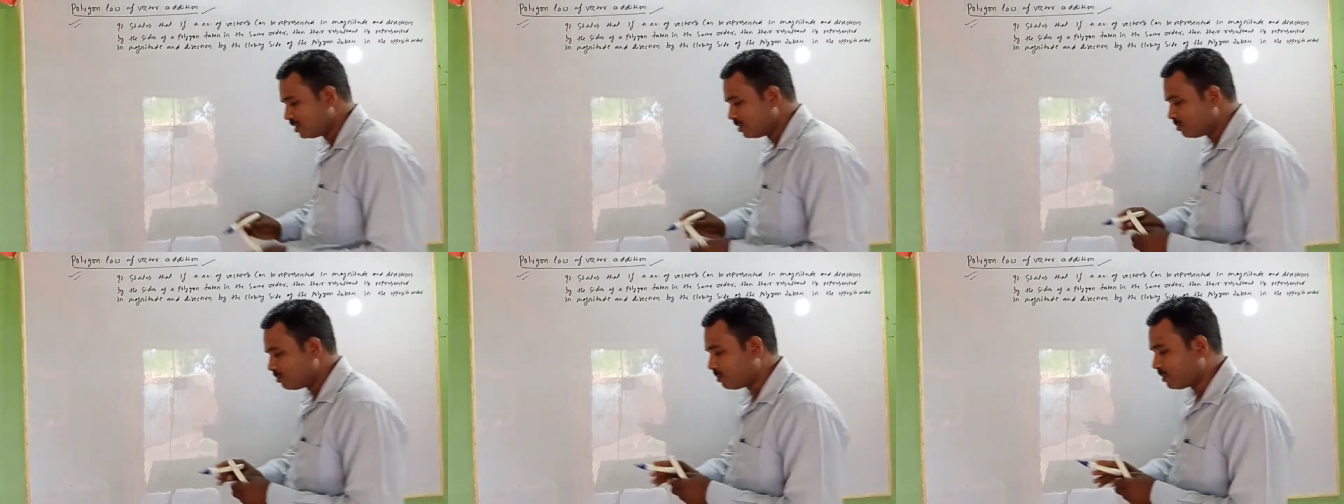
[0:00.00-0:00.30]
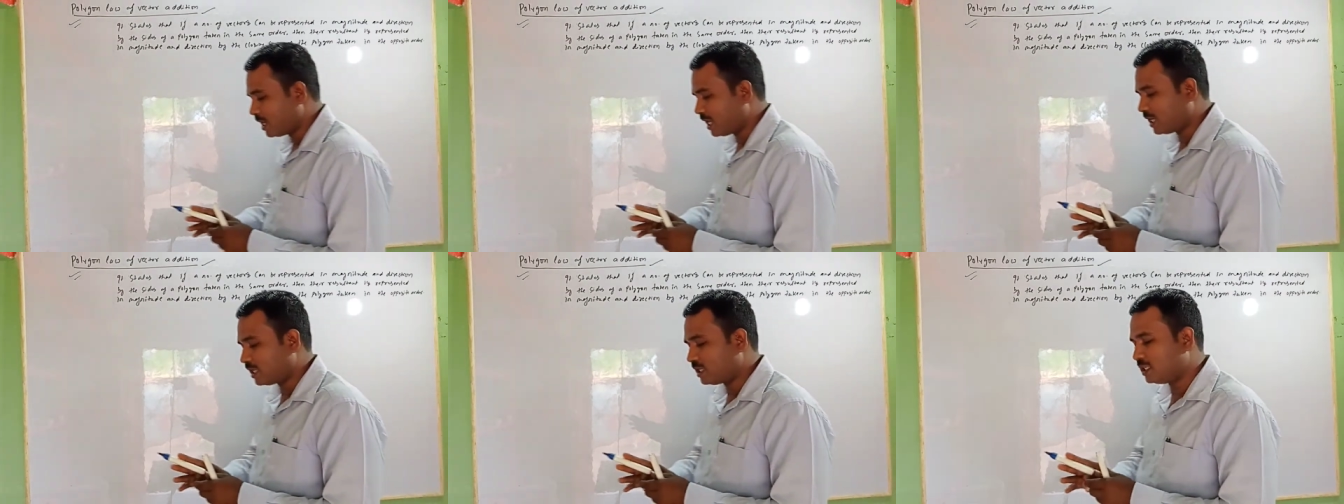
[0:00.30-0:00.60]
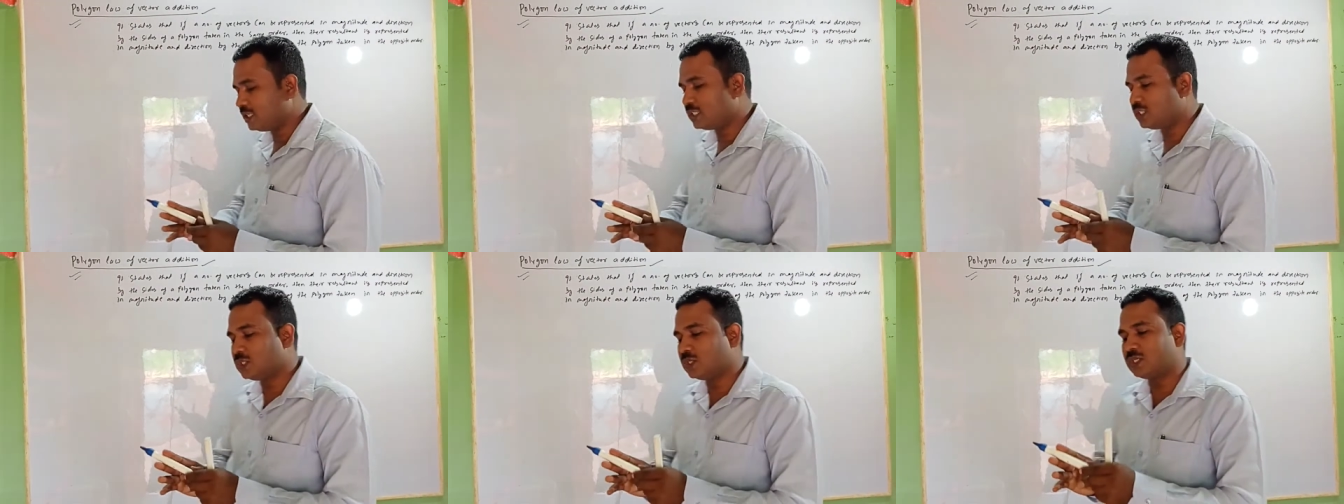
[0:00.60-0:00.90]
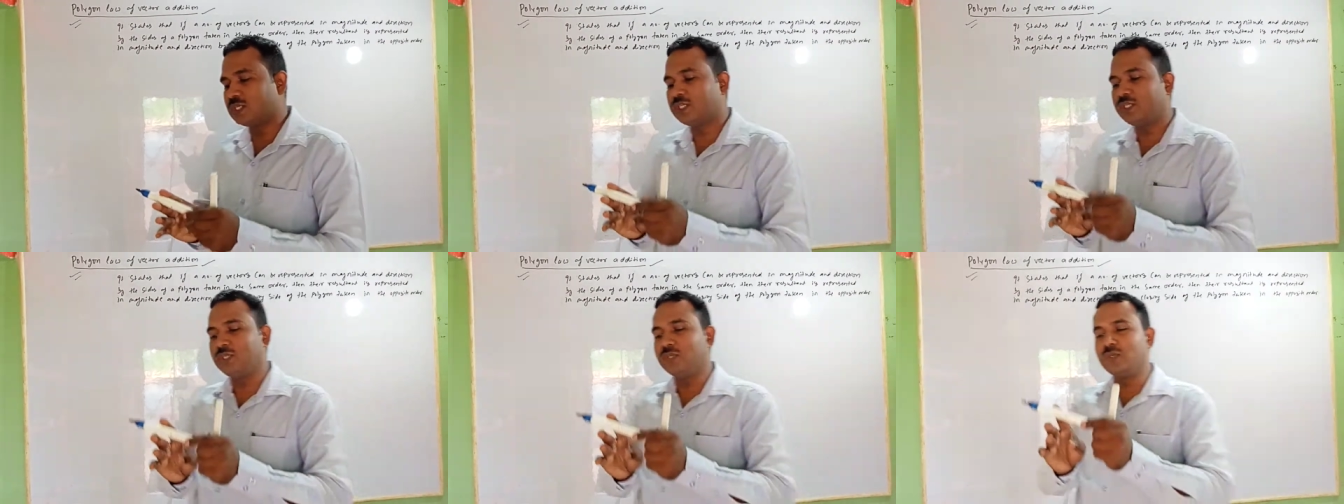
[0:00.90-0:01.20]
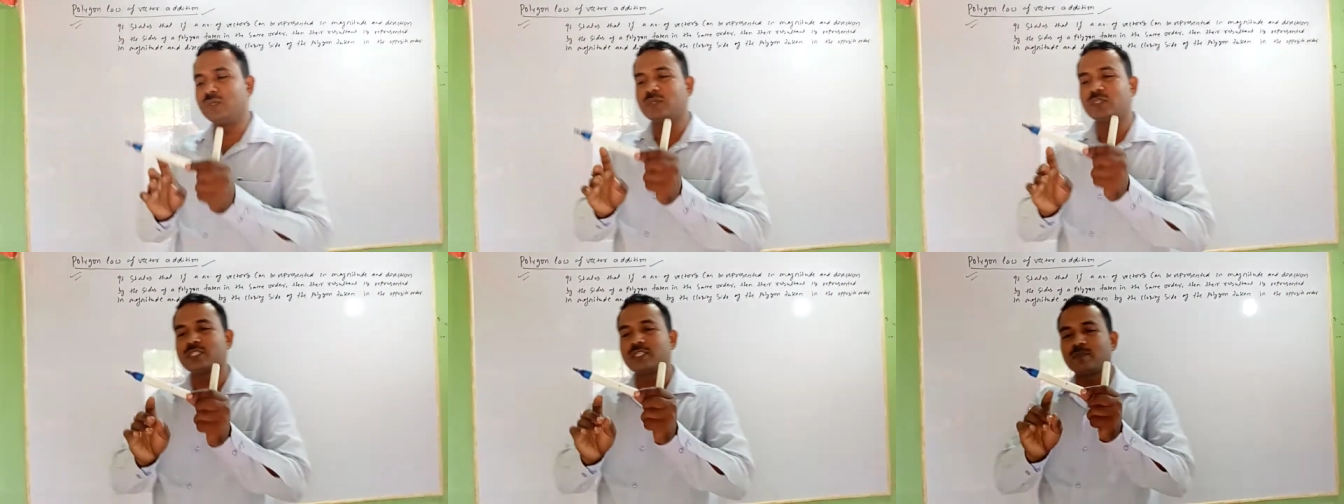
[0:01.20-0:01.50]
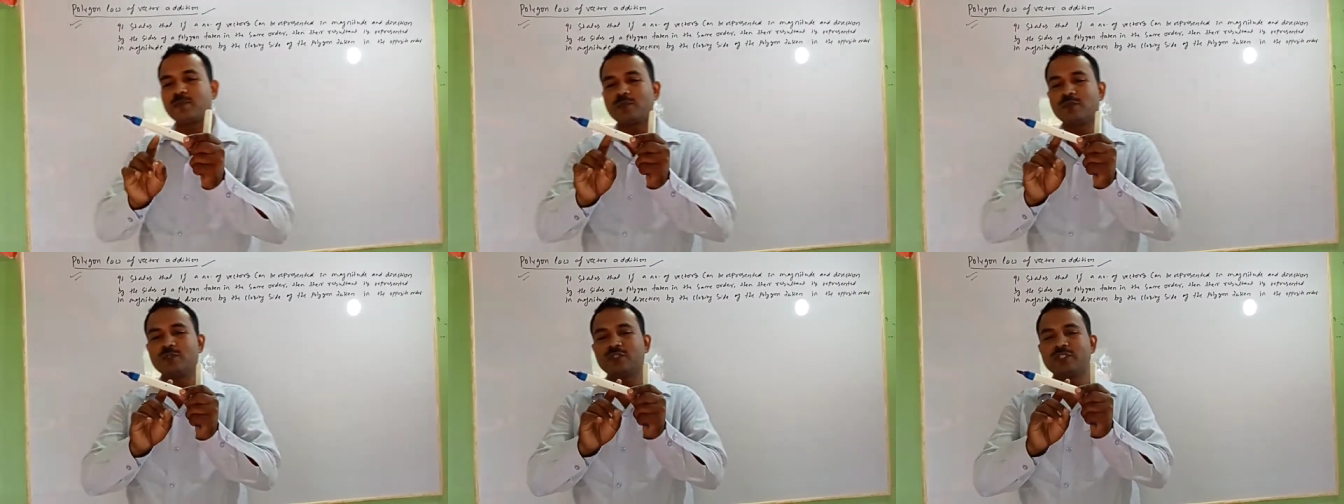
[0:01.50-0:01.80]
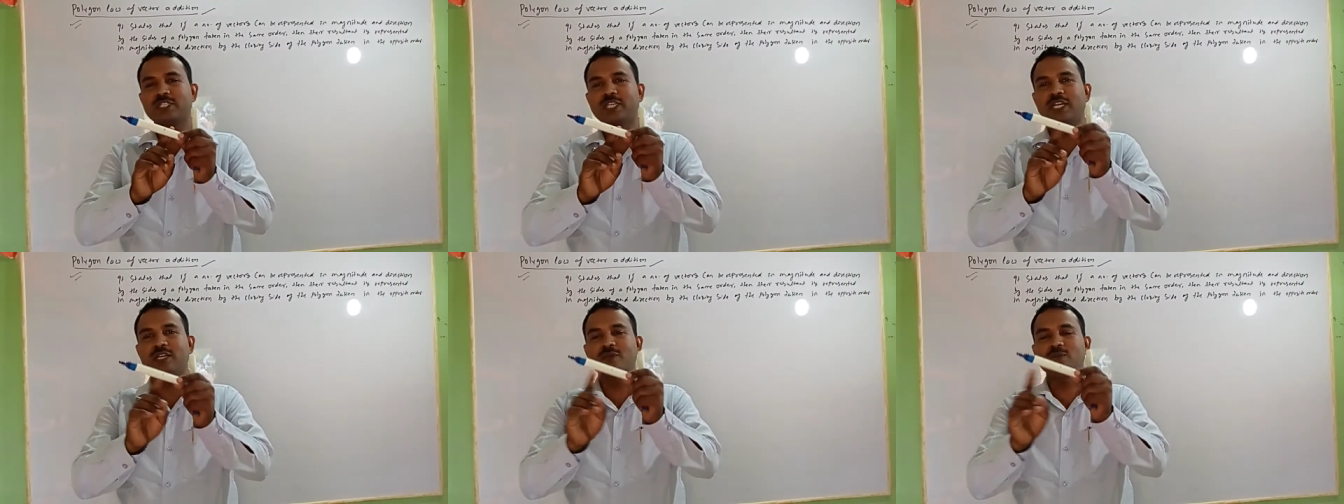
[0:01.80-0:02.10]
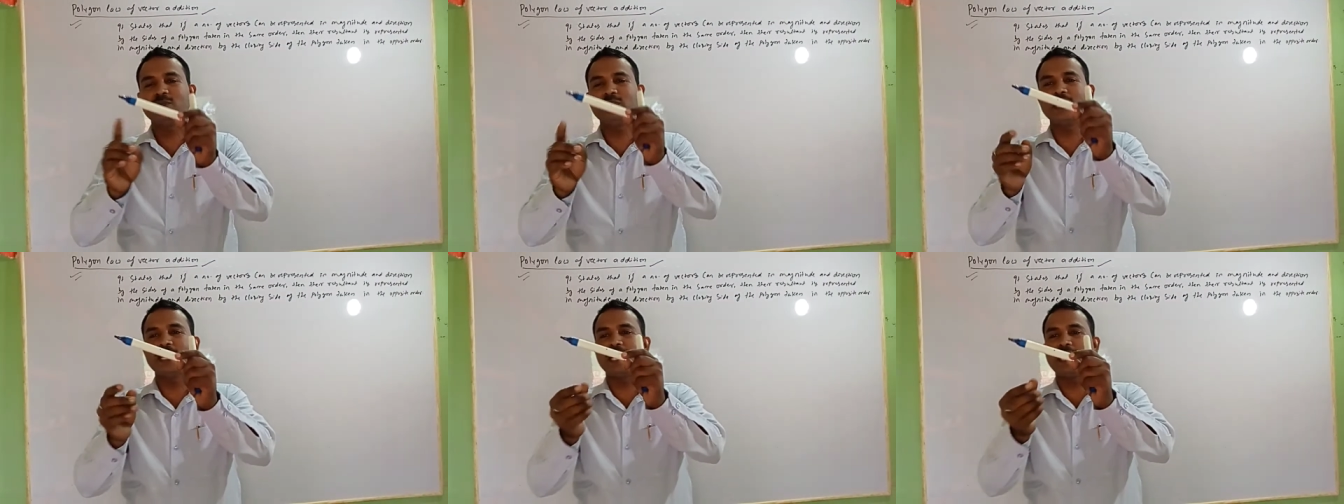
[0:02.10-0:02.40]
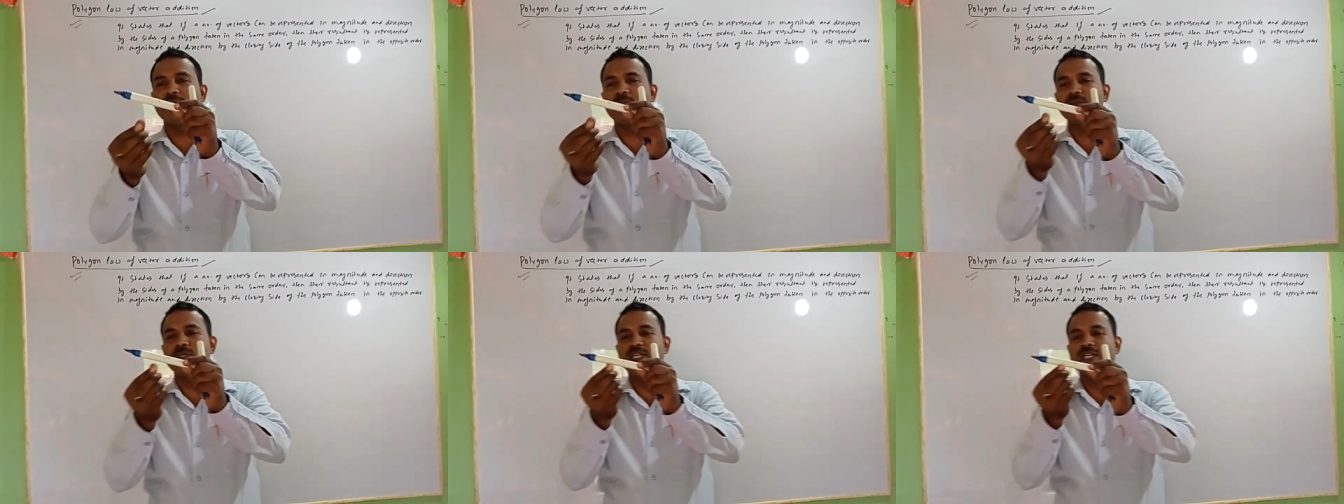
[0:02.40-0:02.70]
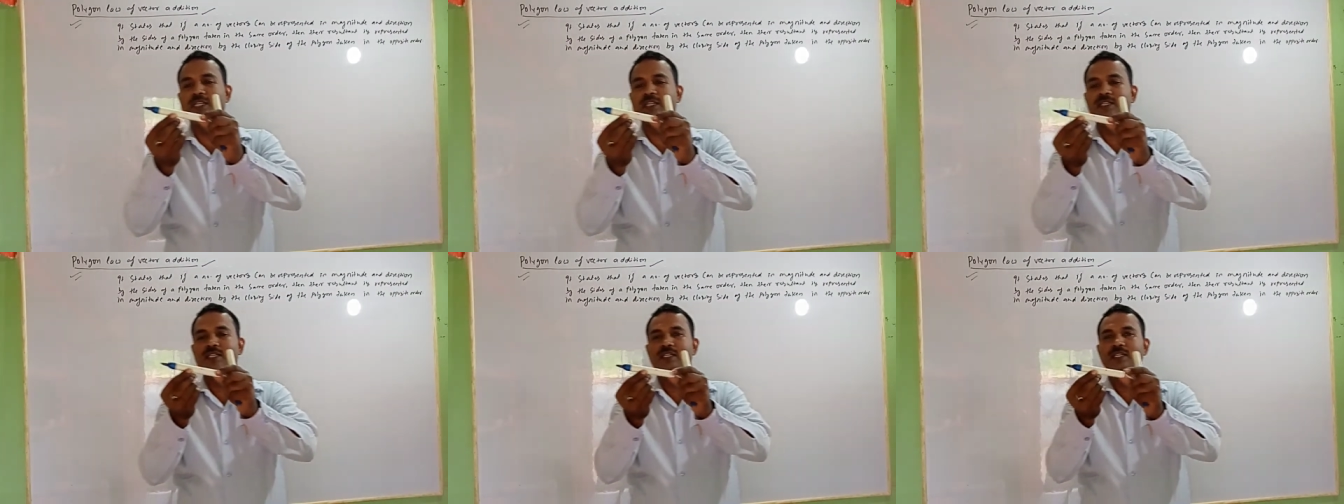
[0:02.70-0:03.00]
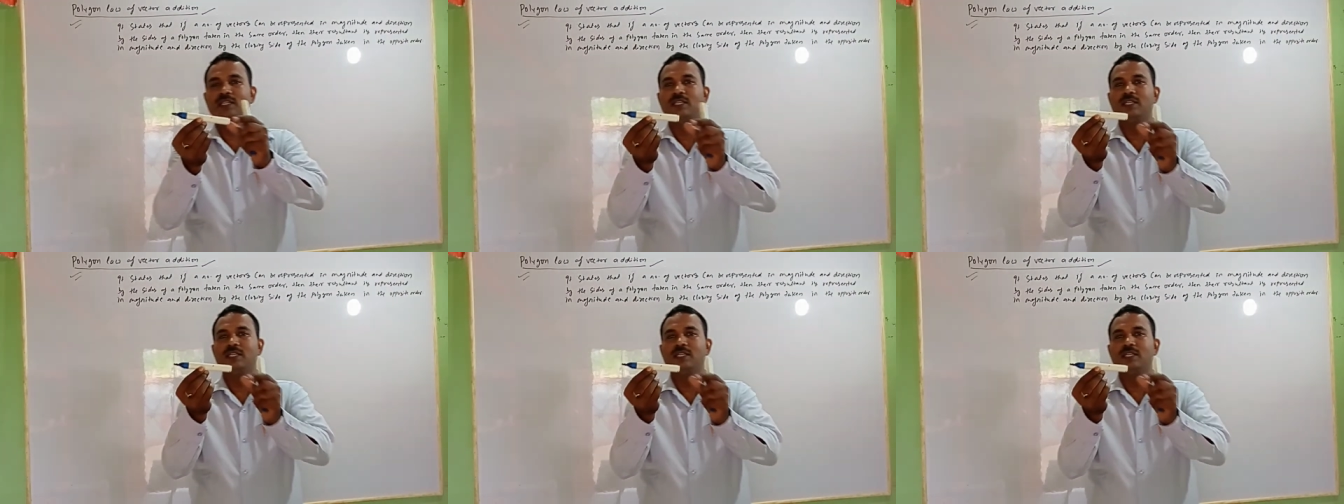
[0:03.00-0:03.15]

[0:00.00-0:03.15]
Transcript: Magnitude, you know, suppose that we have a